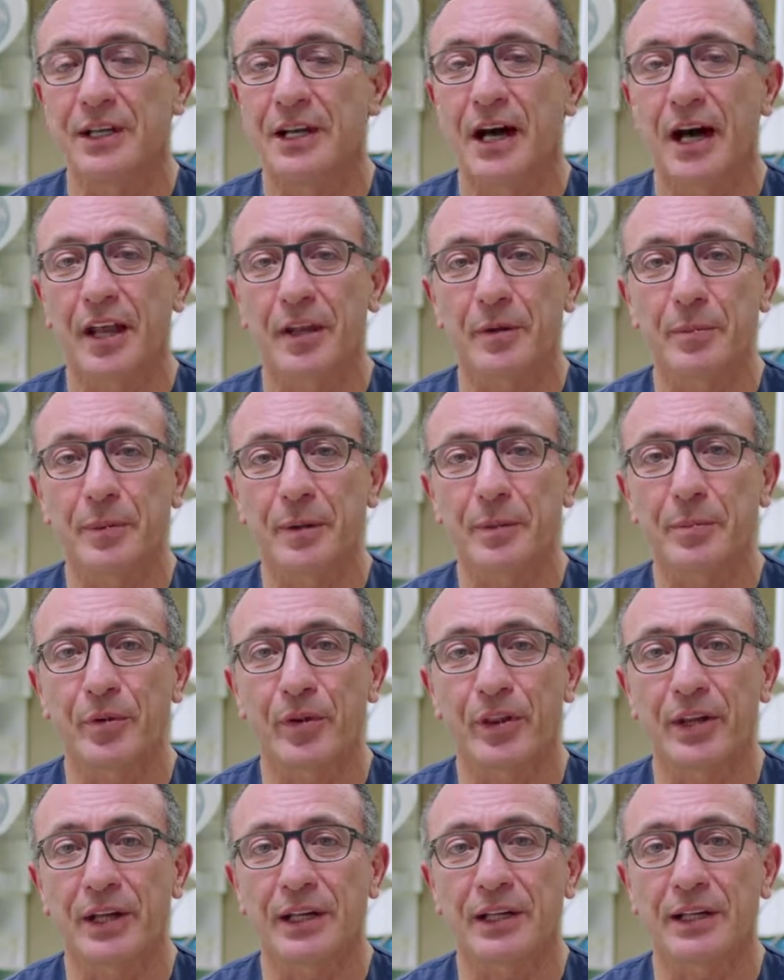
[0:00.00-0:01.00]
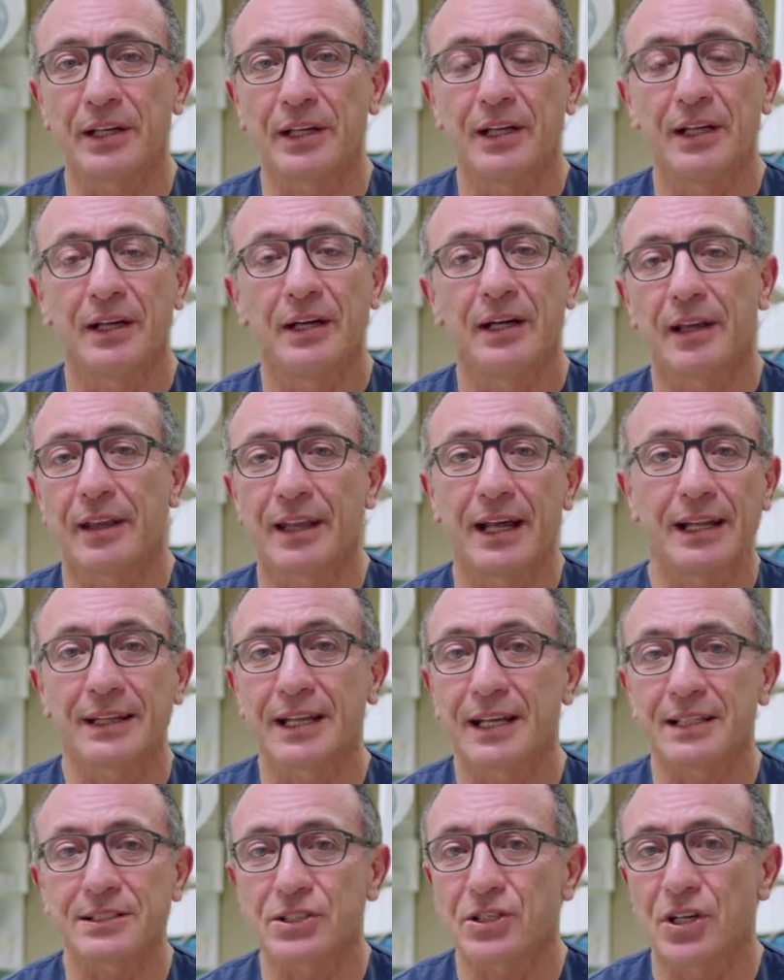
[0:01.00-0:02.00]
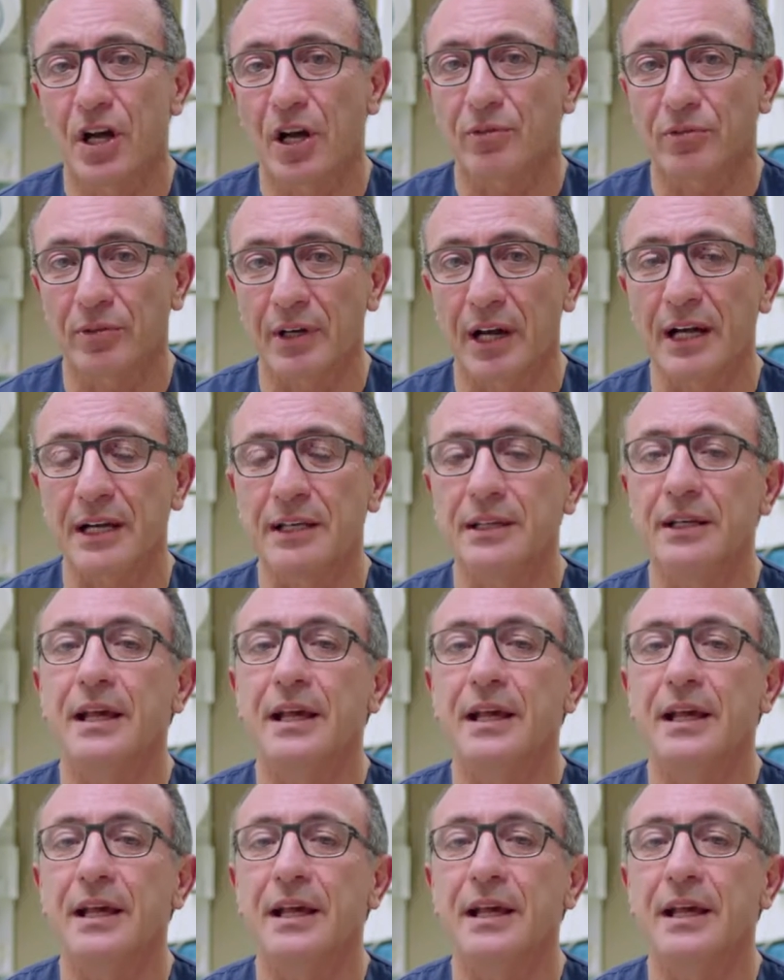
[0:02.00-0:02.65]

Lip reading: Other people think that that's not right.